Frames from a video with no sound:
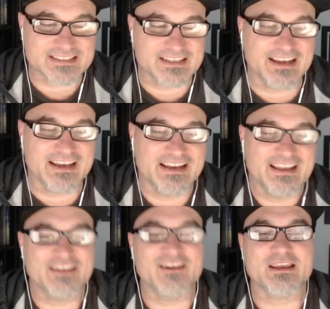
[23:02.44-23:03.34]
tonight,
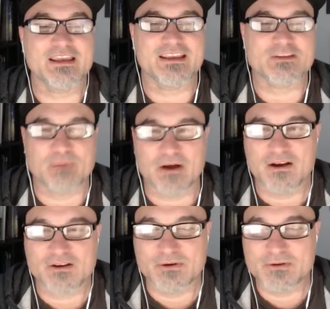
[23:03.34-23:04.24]
and our geek is
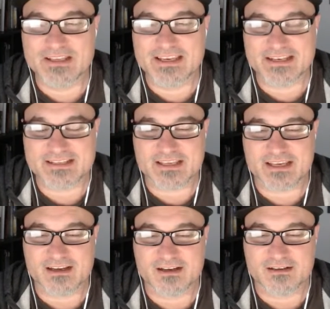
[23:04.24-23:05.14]
Paul Cooley. And he's
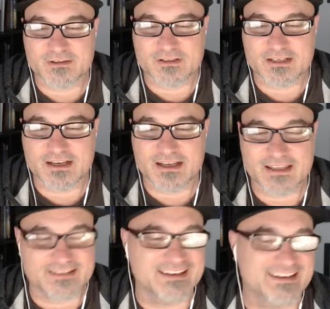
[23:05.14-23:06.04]
like, oh,
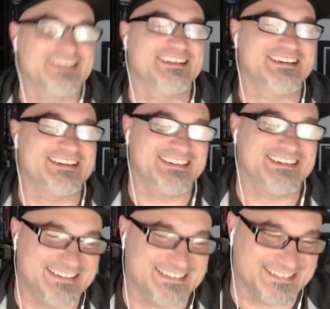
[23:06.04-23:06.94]
God.
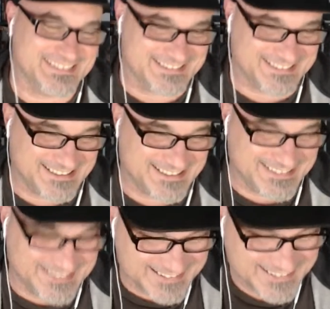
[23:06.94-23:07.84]
Right.
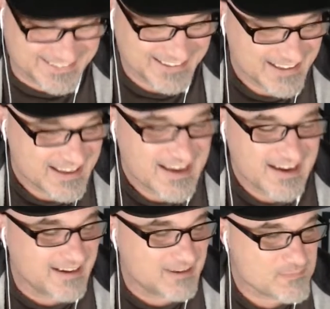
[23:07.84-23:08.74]

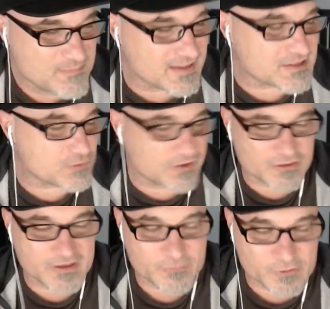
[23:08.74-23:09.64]
I just want to
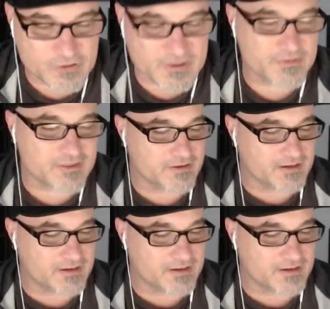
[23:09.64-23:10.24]
thought real quick. I